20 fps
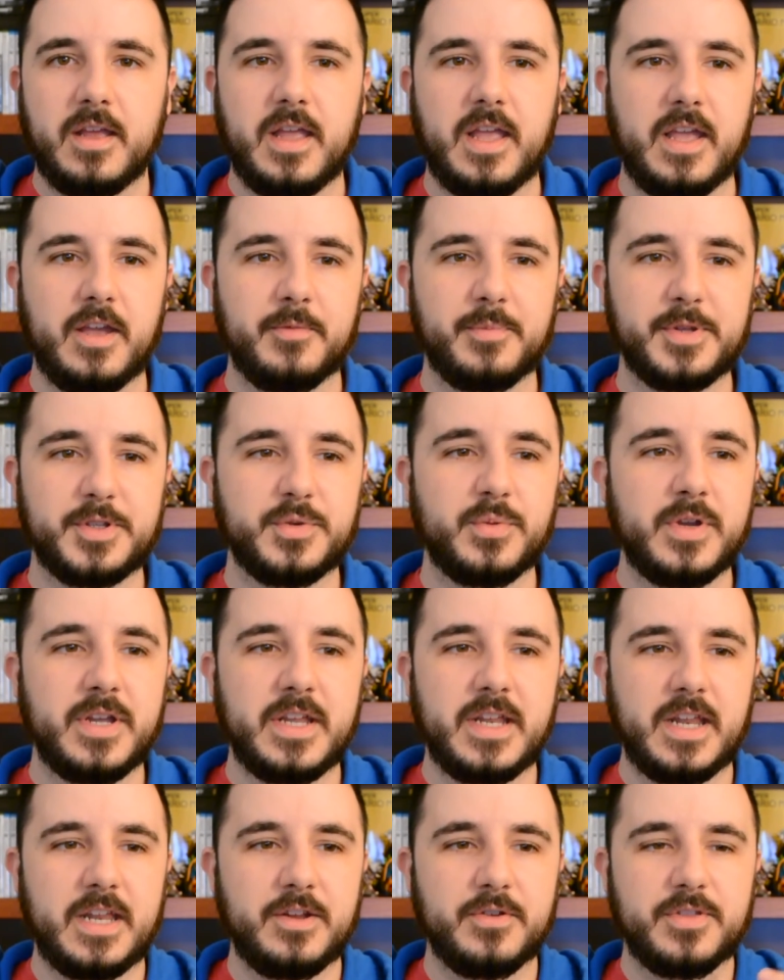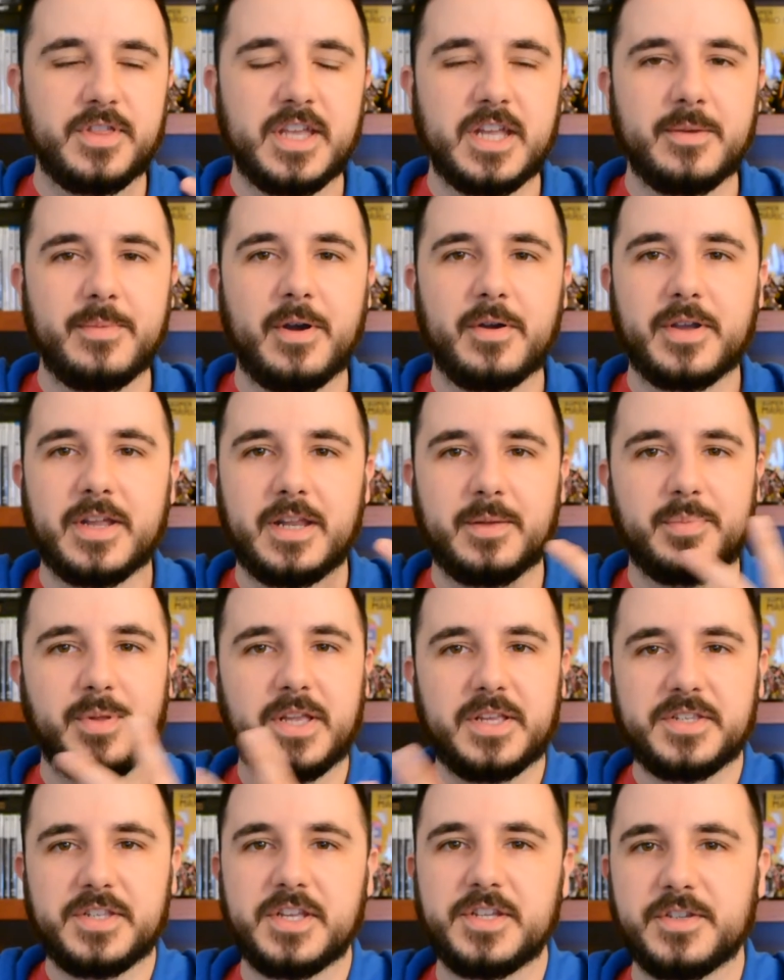between, and you're thinking about getting
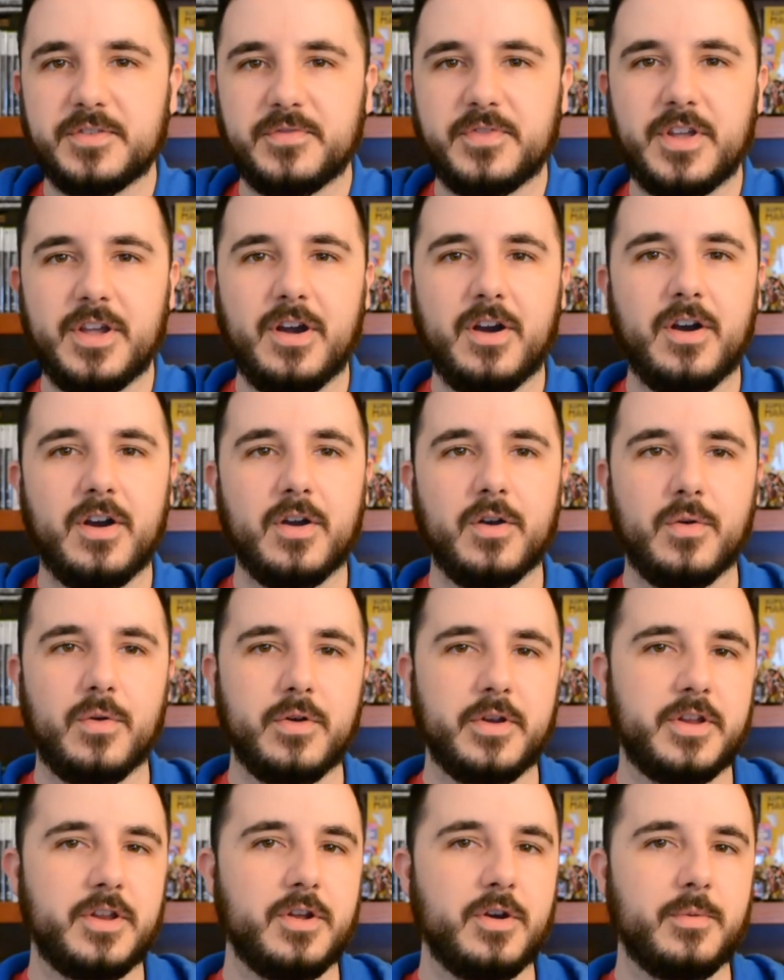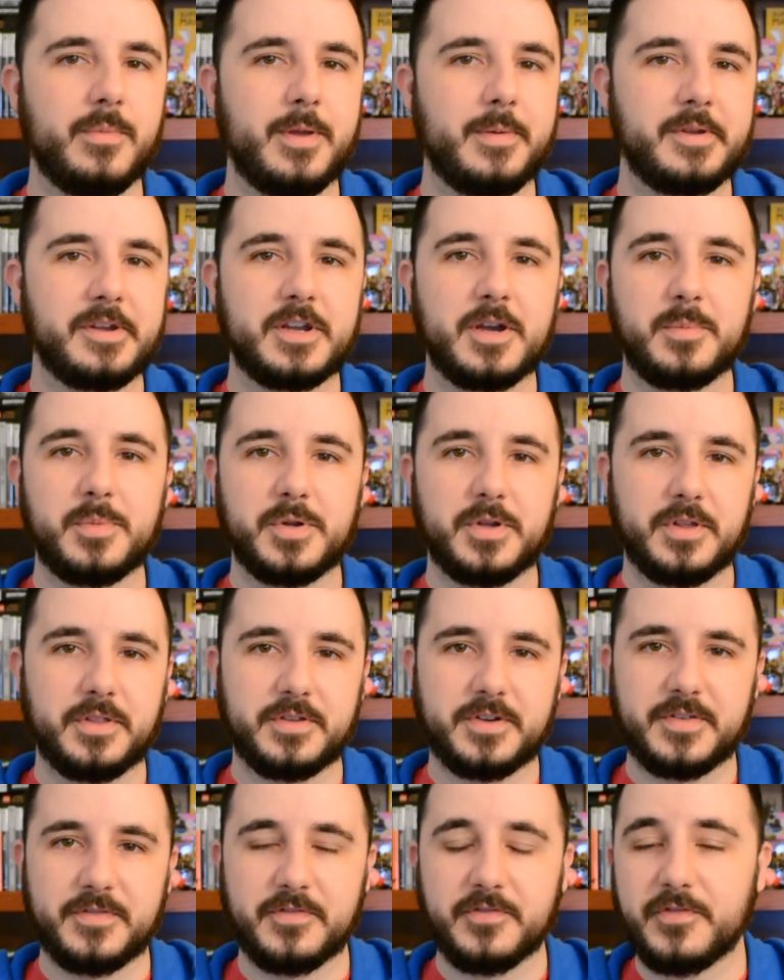PlayStation VR or, you know, maybe a couple other
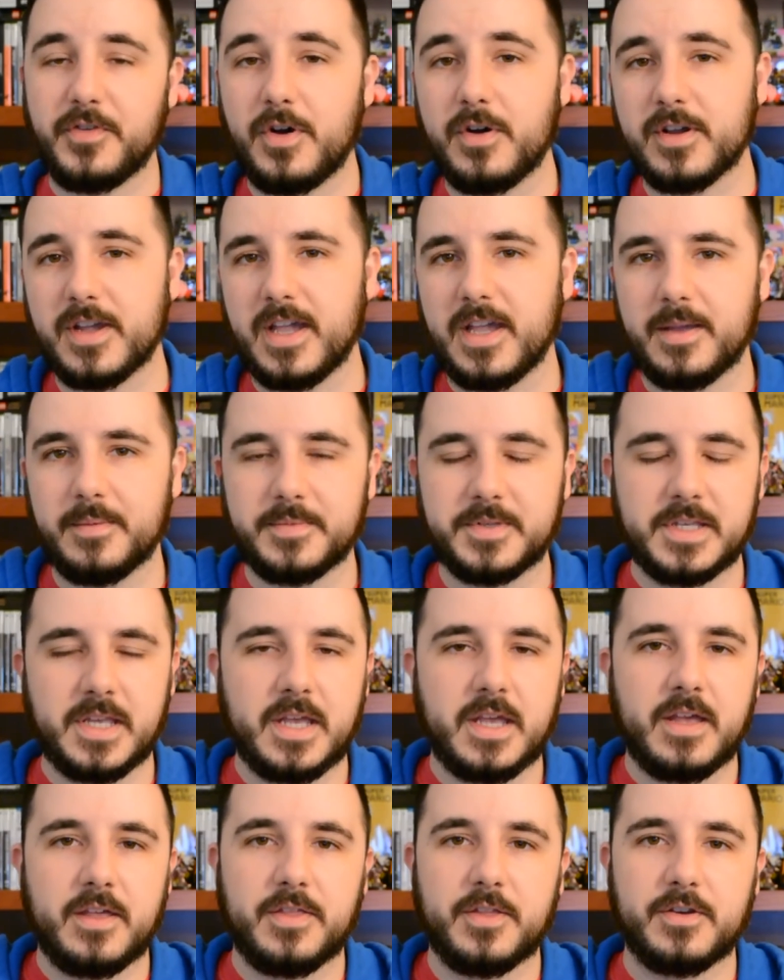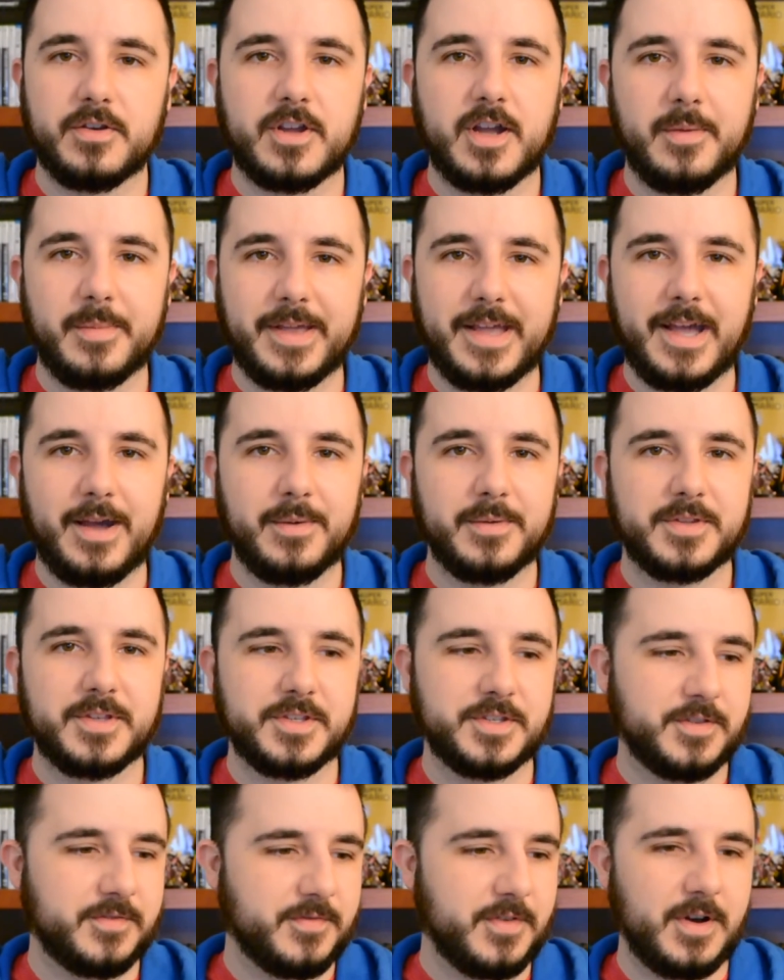different fall games that are coming out,
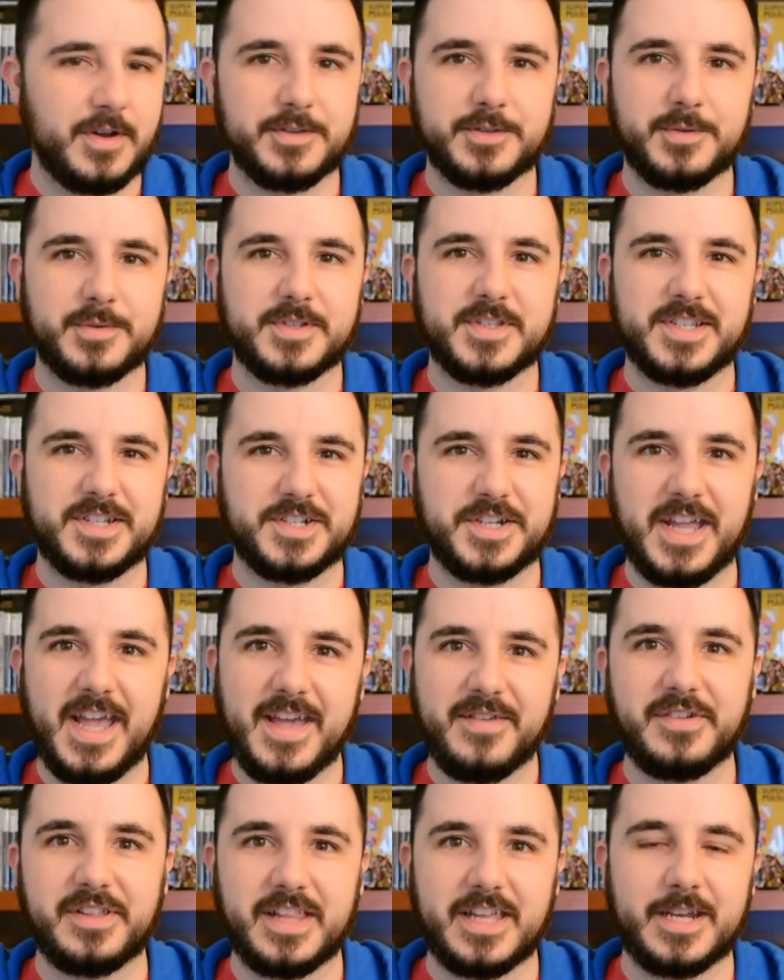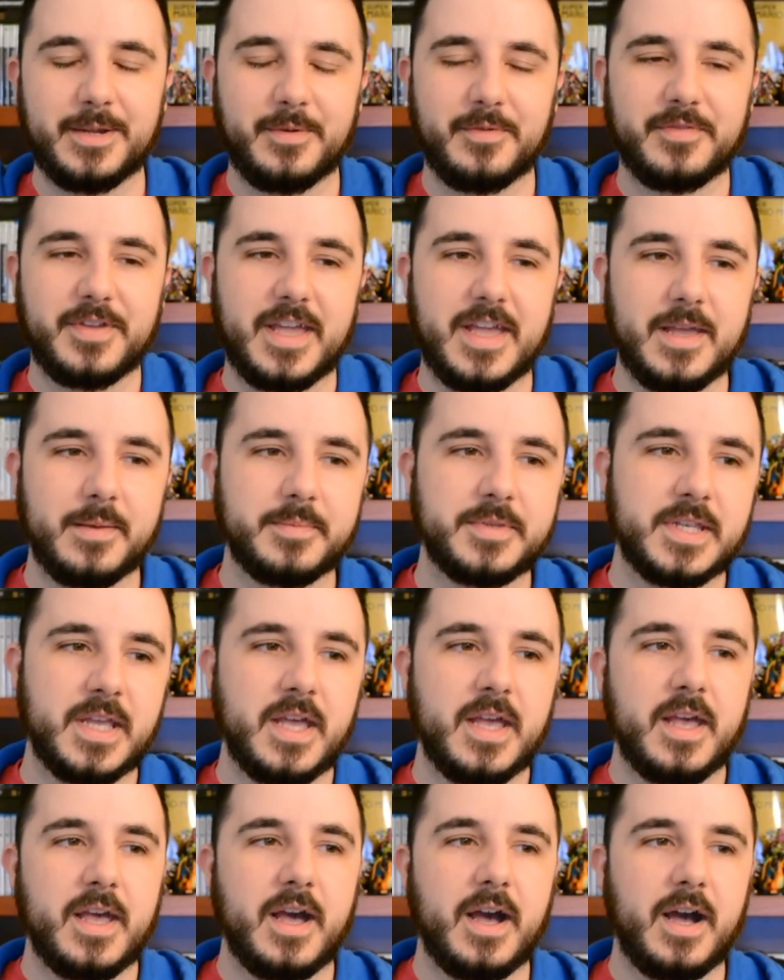because the fall is always such a heavy lineup of games,
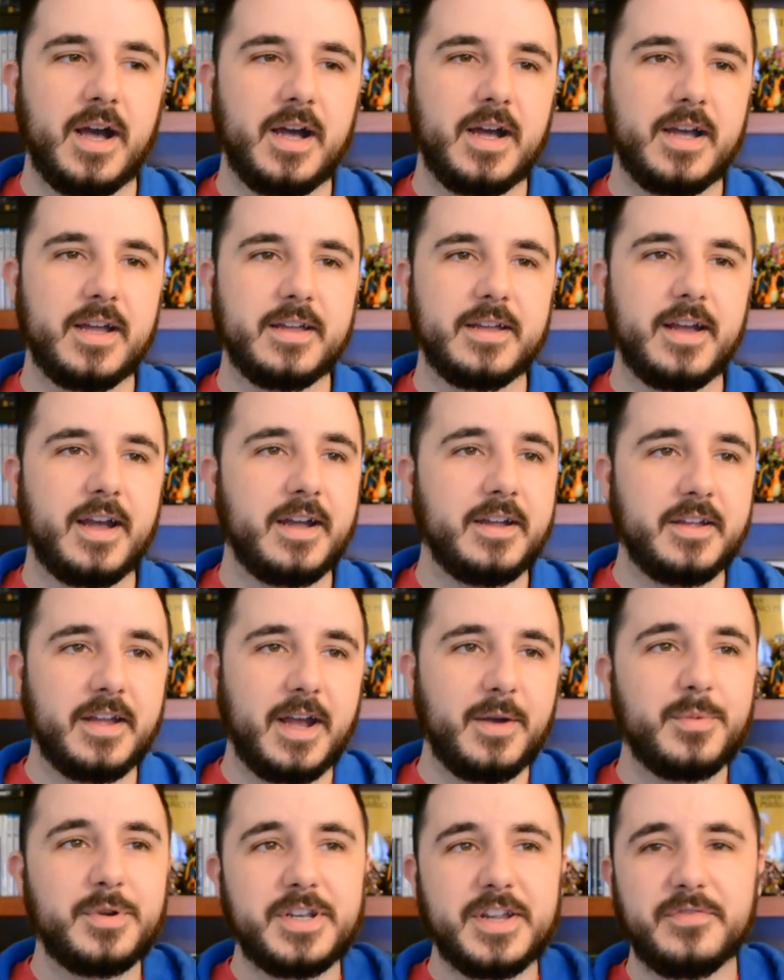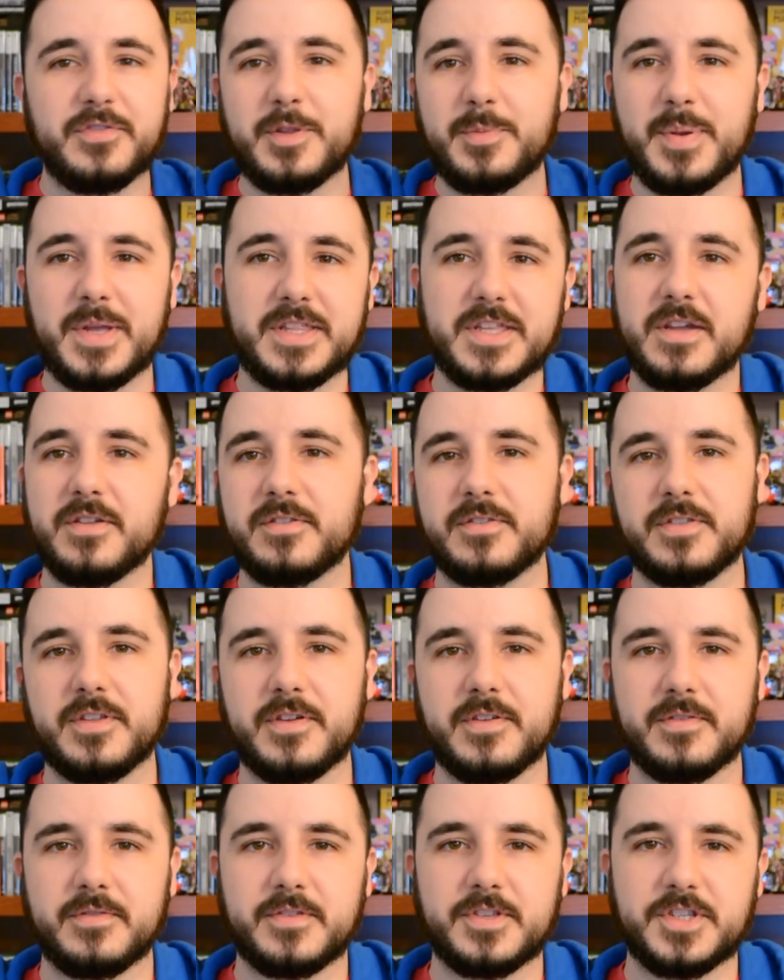I would definitely pick
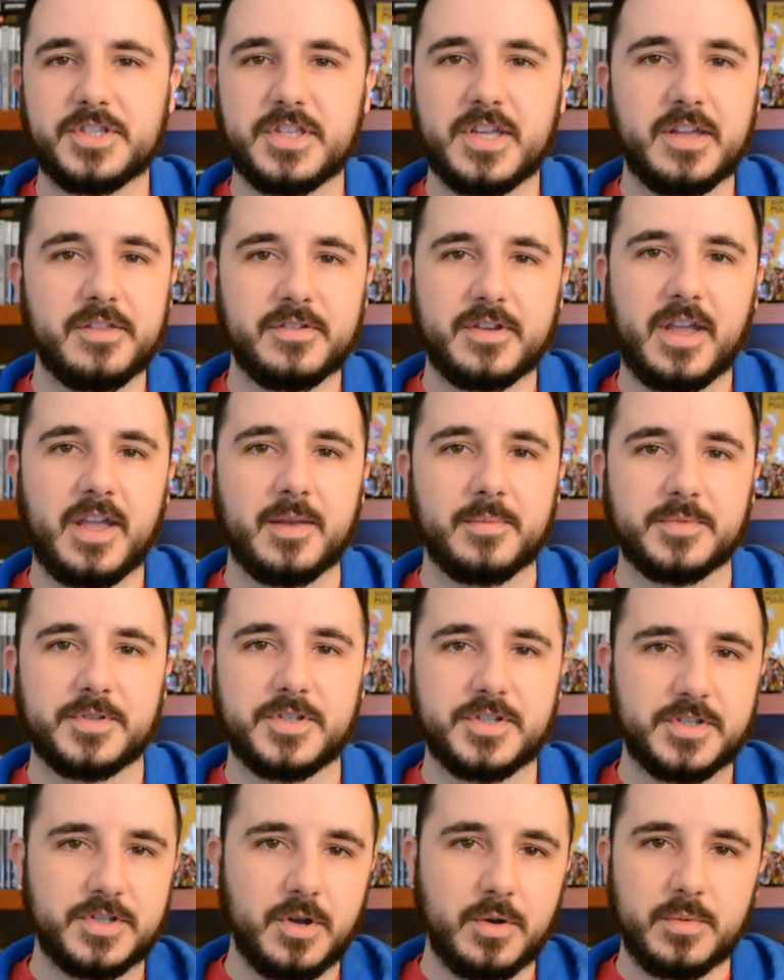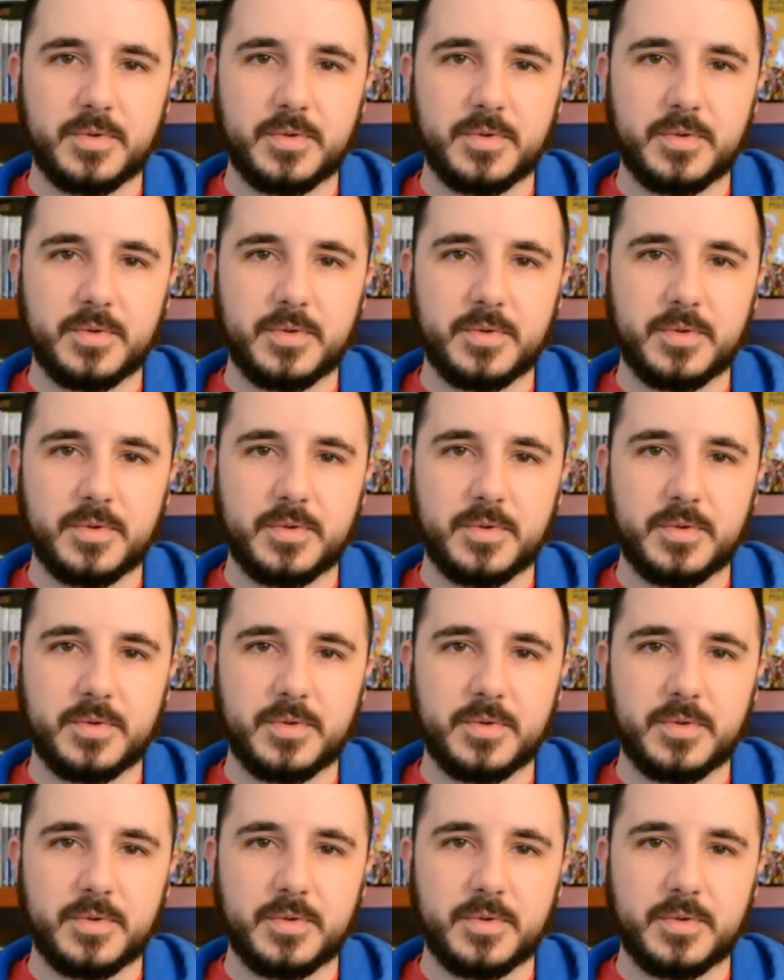the other games. Just go